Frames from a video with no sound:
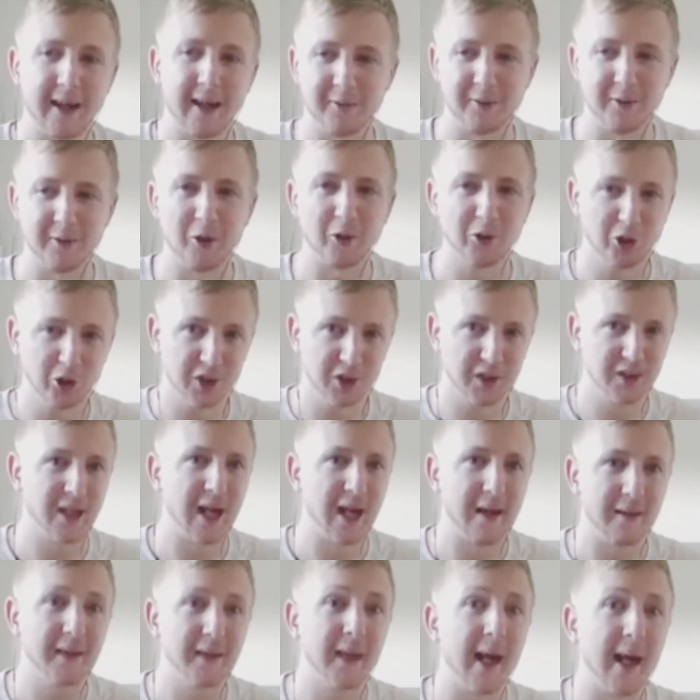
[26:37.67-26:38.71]
not just
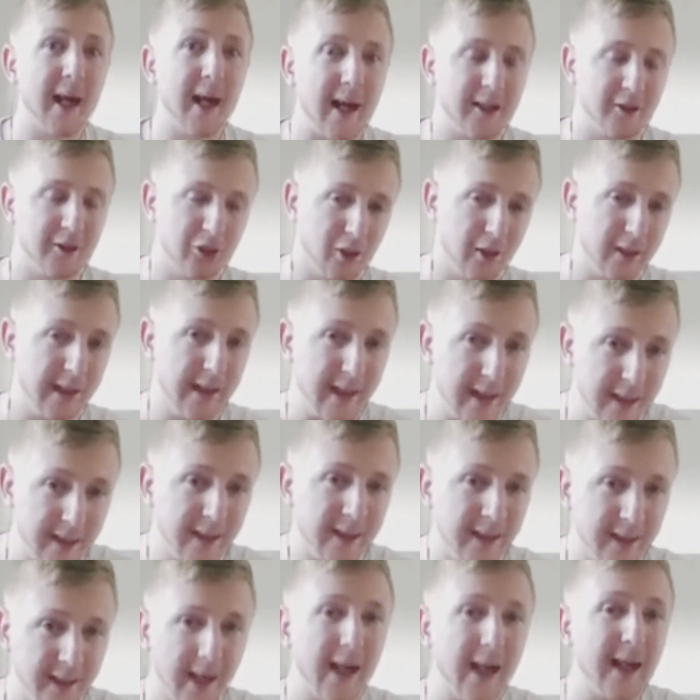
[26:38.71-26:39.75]
sat there, actually
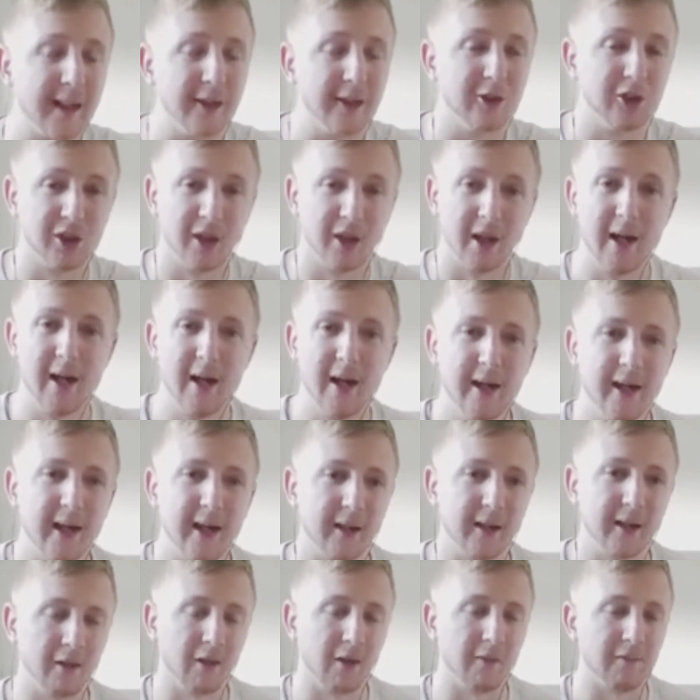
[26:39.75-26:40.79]
engaged in
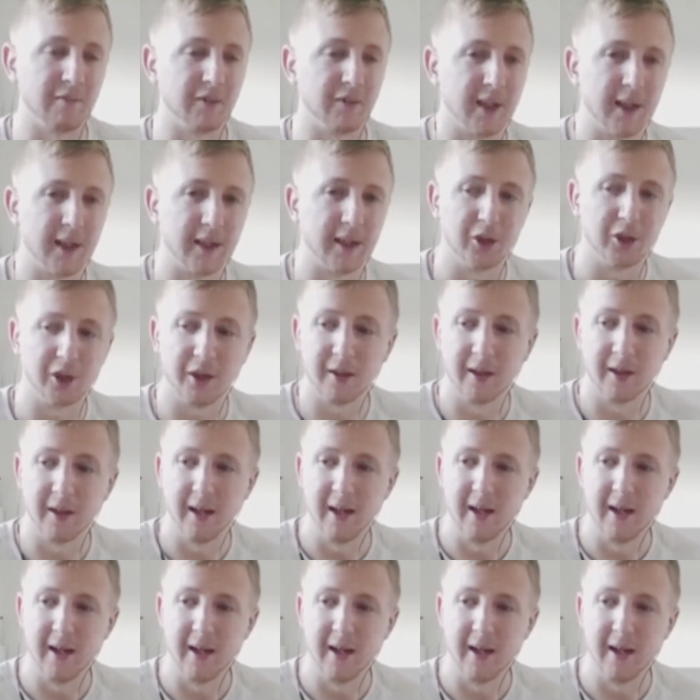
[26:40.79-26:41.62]
a conversation.